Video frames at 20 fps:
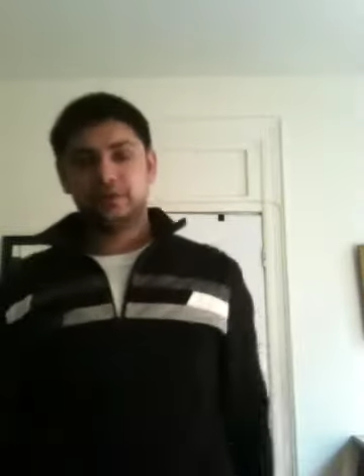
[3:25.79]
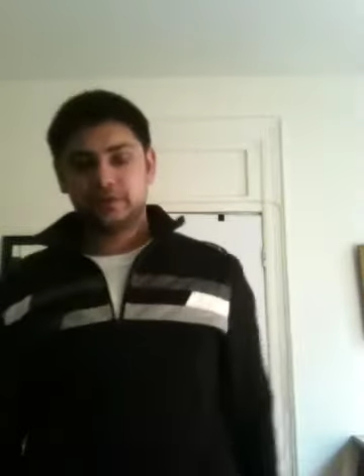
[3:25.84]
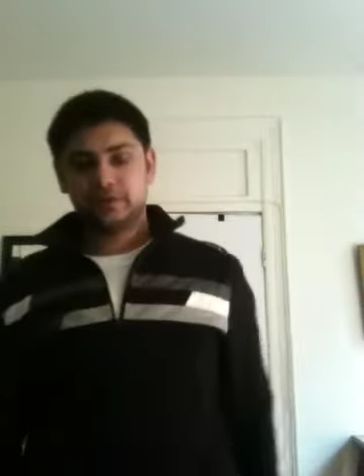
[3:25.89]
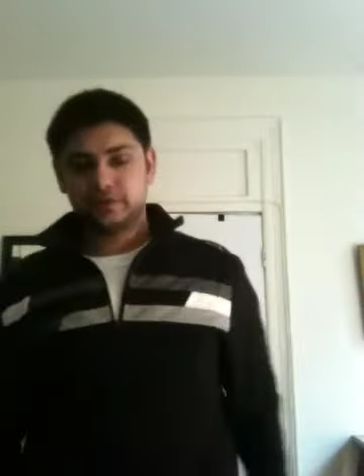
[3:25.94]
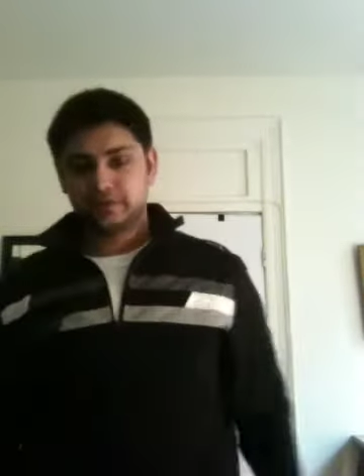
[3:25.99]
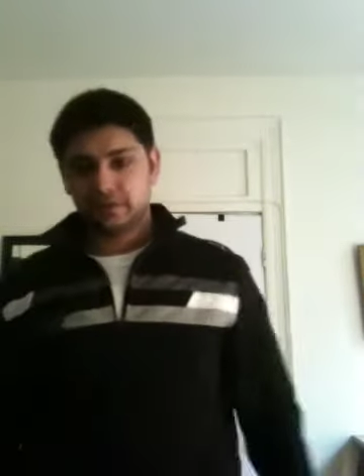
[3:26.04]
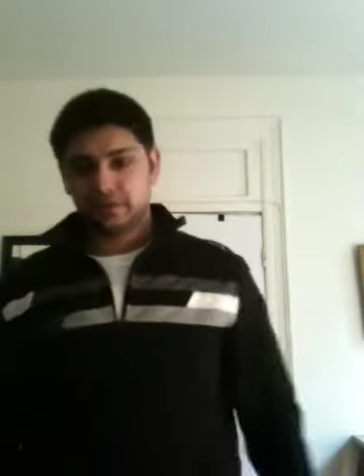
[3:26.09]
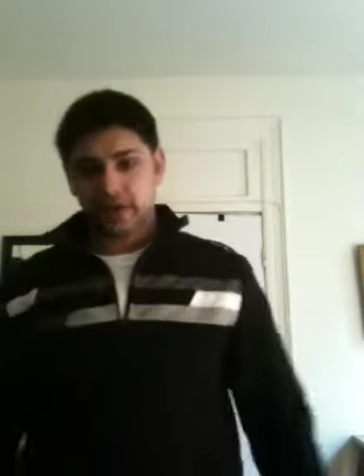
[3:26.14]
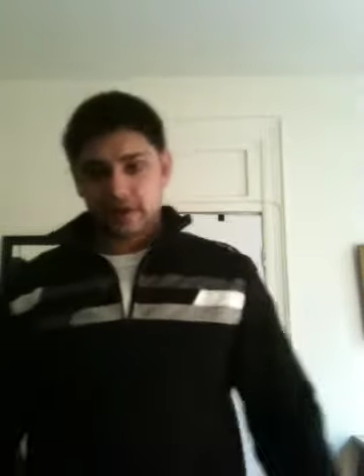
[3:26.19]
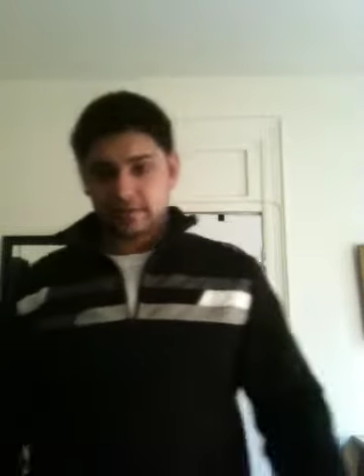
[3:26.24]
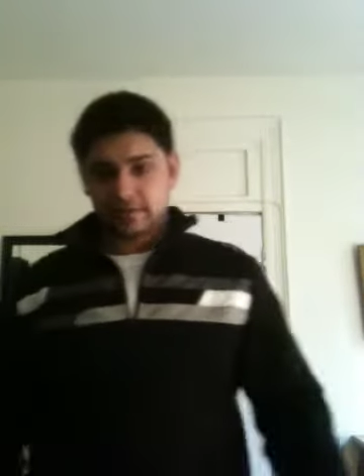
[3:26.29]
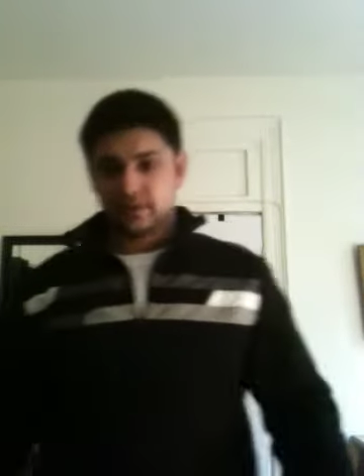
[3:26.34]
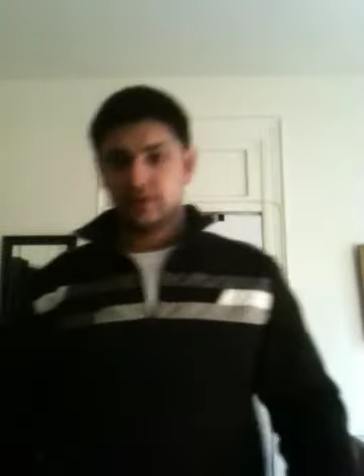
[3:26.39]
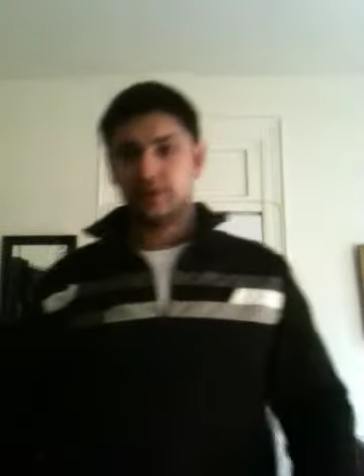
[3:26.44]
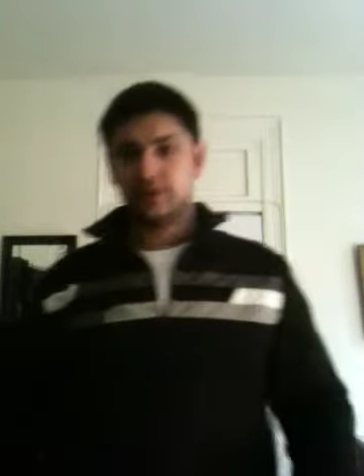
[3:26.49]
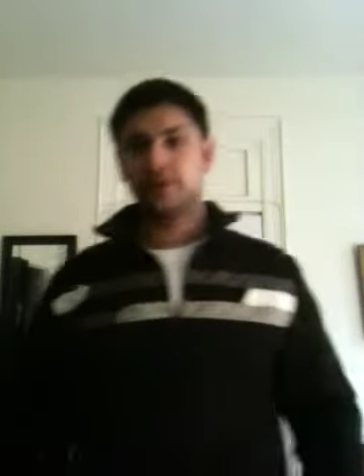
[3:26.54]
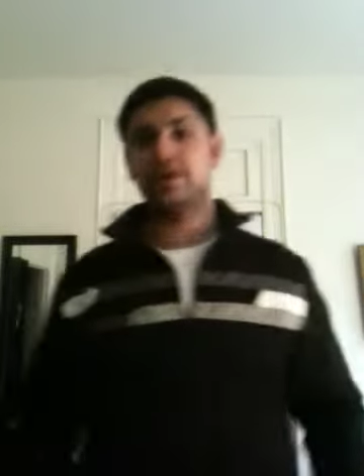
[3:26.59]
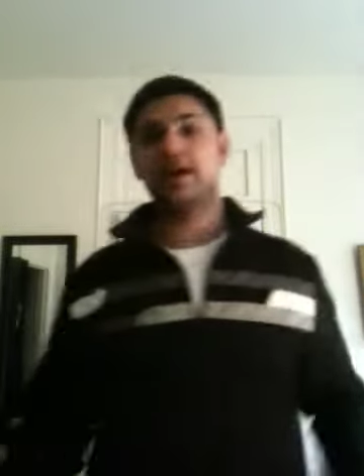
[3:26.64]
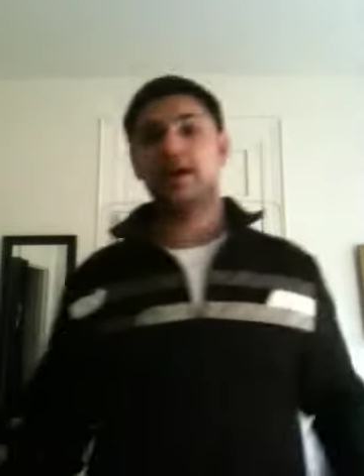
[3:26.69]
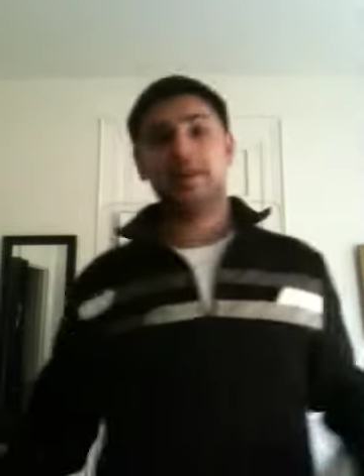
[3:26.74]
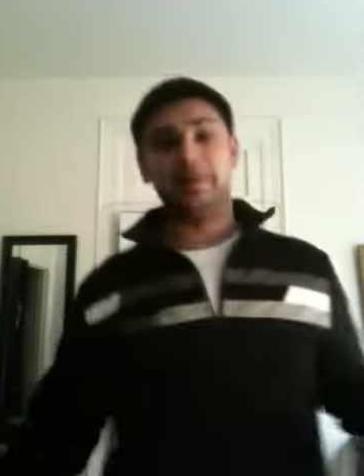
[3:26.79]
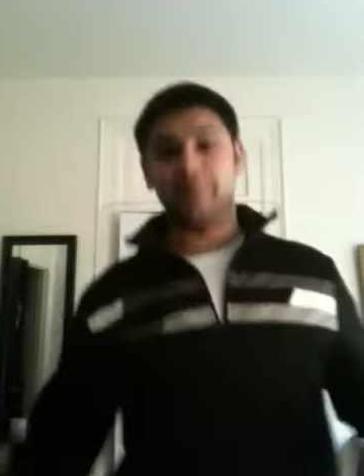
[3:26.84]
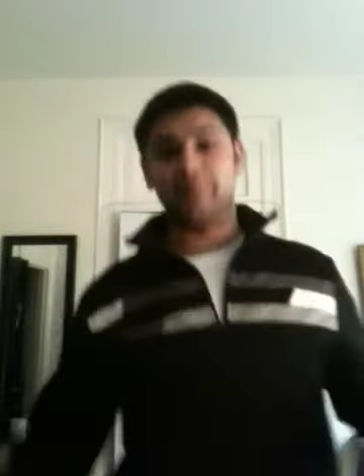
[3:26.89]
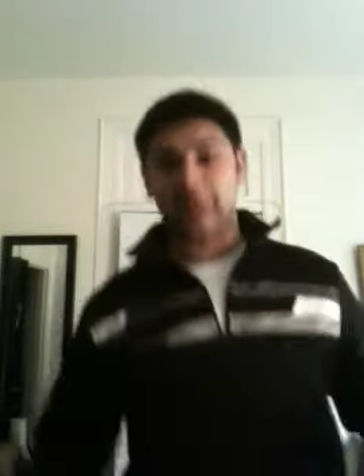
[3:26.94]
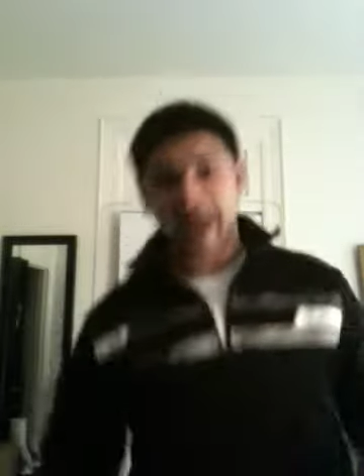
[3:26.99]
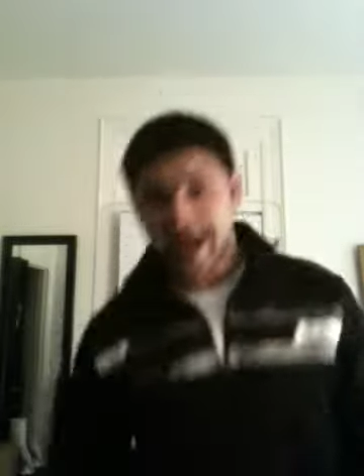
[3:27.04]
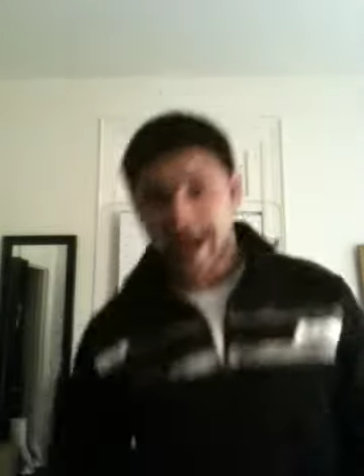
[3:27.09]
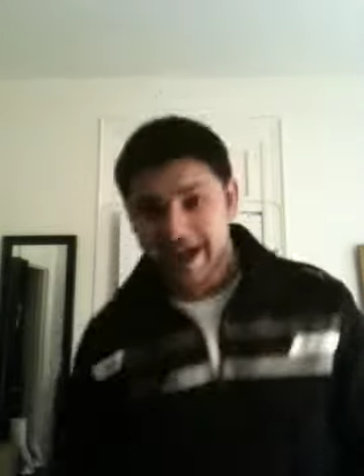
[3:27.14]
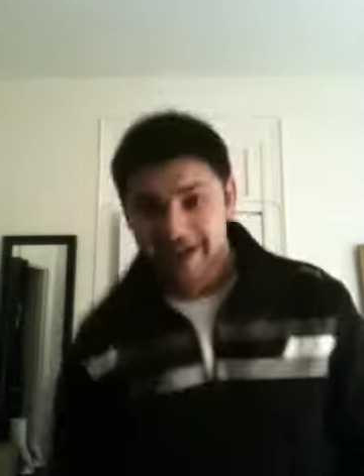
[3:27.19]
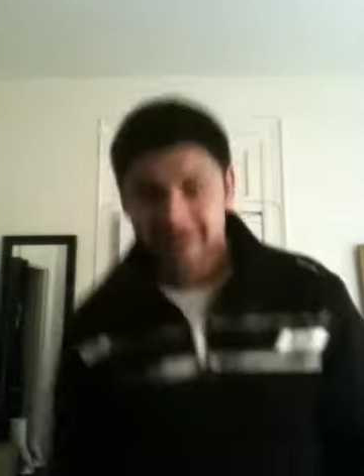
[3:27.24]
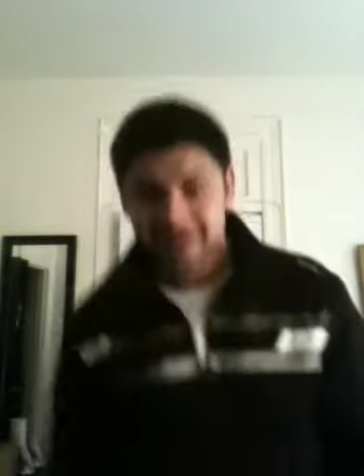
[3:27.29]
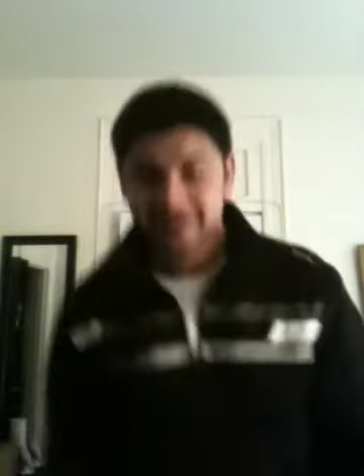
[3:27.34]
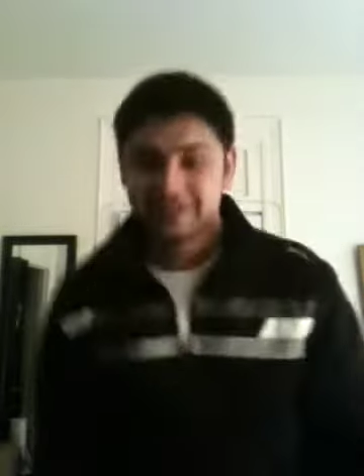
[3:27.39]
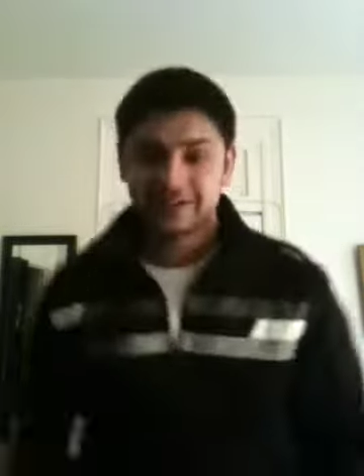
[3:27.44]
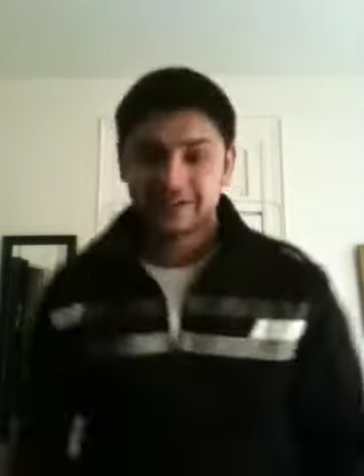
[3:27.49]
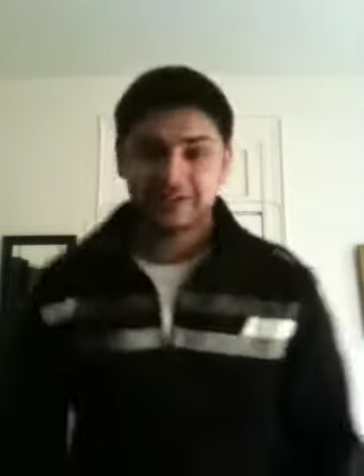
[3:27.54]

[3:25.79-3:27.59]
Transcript: you forever. You're hella bad.